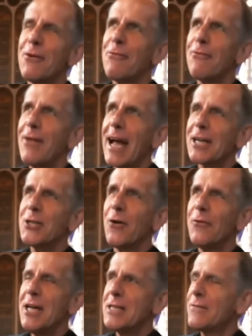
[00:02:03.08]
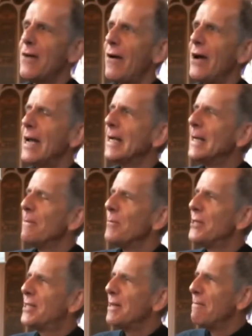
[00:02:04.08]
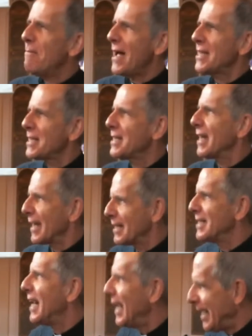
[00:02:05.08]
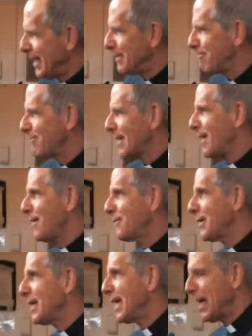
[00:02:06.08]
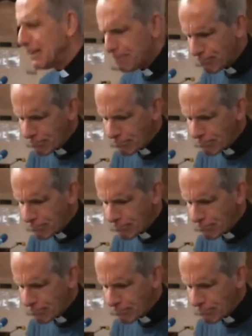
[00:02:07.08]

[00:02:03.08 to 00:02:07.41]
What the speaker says: reflect on this very domestic day after the